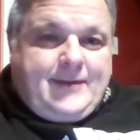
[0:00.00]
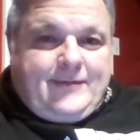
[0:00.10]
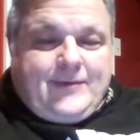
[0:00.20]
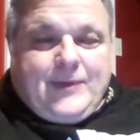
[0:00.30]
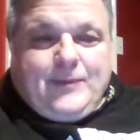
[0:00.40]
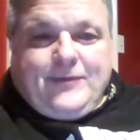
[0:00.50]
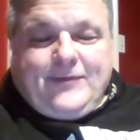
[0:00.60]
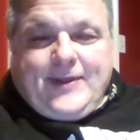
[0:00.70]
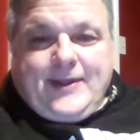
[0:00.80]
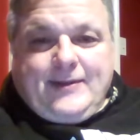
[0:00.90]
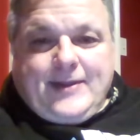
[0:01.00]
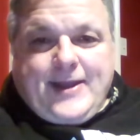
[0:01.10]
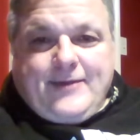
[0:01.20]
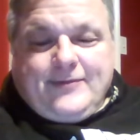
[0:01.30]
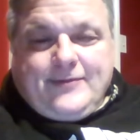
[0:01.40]
Some people say he
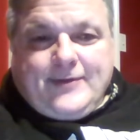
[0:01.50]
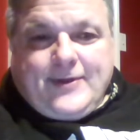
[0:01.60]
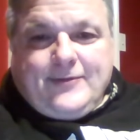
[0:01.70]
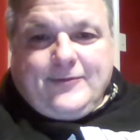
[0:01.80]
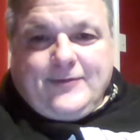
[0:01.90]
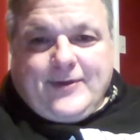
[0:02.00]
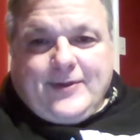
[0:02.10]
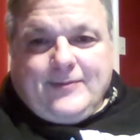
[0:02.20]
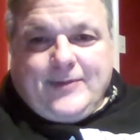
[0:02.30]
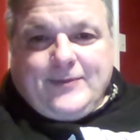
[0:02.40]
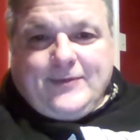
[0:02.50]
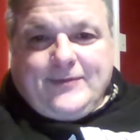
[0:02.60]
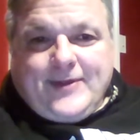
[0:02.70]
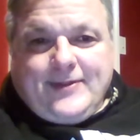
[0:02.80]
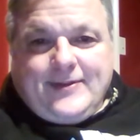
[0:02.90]
left. Other people
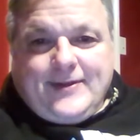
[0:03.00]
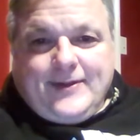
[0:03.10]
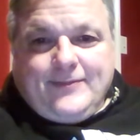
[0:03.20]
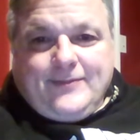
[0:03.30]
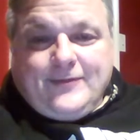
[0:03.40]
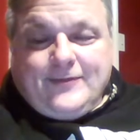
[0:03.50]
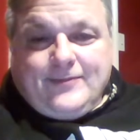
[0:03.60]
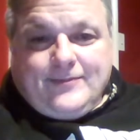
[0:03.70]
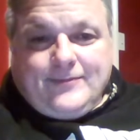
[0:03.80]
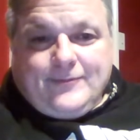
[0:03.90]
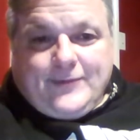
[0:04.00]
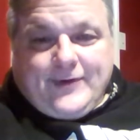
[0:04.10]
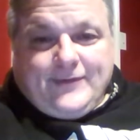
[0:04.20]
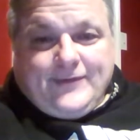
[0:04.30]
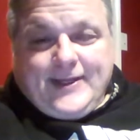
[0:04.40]
say that he just
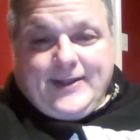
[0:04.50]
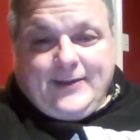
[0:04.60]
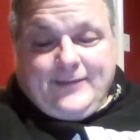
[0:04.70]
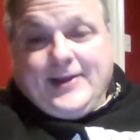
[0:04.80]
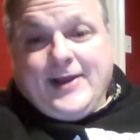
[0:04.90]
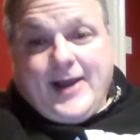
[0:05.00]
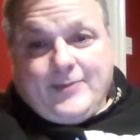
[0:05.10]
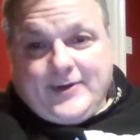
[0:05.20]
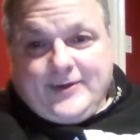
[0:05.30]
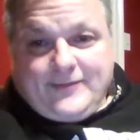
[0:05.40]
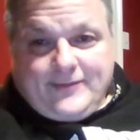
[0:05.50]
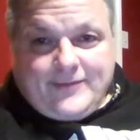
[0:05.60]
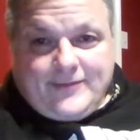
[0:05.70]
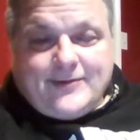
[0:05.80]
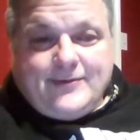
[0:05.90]
wasn't, he was incompetent as a
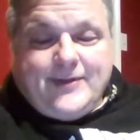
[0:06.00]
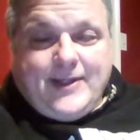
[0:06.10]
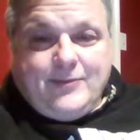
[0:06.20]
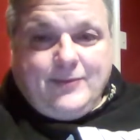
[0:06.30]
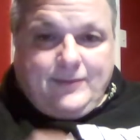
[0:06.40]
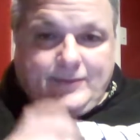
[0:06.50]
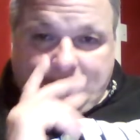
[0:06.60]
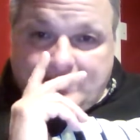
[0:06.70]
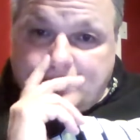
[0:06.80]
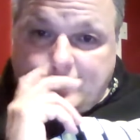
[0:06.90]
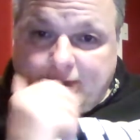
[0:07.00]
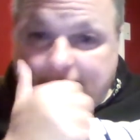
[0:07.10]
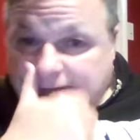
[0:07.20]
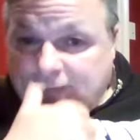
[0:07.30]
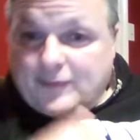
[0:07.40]
director, and the
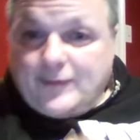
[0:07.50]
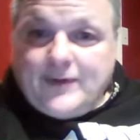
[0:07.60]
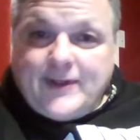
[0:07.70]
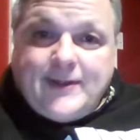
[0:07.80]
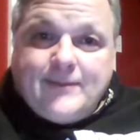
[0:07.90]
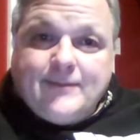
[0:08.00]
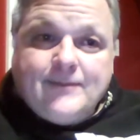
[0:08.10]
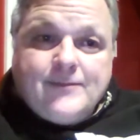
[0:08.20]
producers pulled him.